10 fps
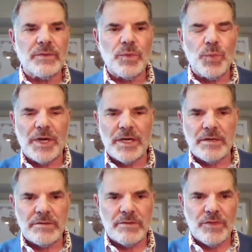
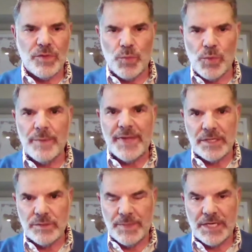where the woman
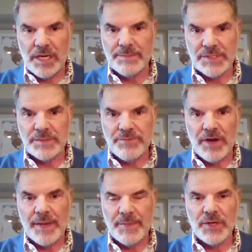who becomes the
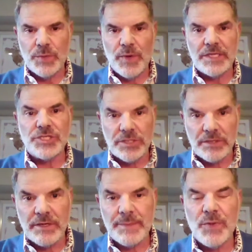primary wage
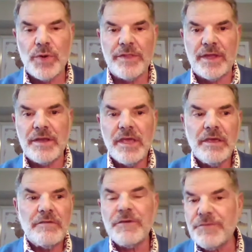earner, and more than
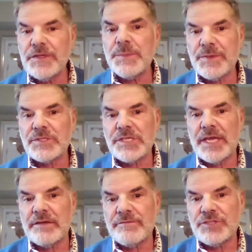
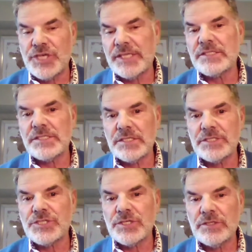50% of Gen
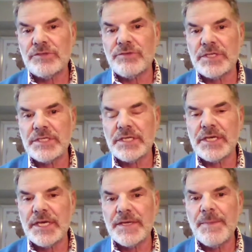Z children
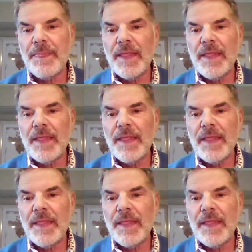today